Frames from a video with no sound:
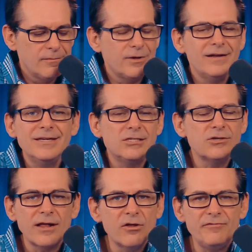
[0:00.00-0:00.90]
And this
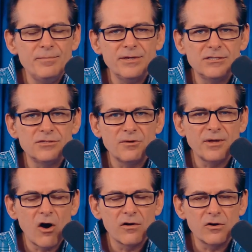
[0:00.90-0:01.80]
is, I love people, this is from
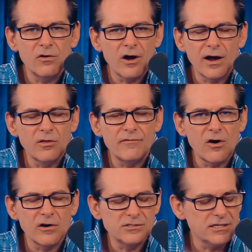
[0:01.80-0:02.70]
the article. I love
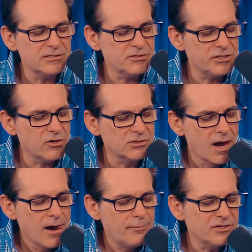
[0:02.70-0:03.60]
Eric says this. He goes,
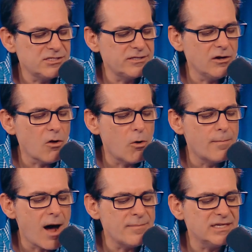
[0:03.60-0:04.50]
but still,
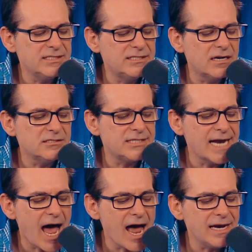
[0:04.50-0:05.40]
Obama does
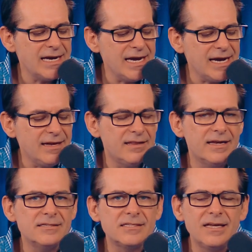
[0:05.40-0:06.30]
not need
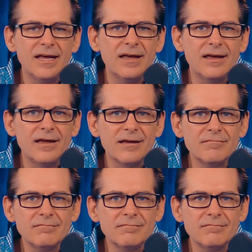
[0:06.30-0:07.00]
this gig.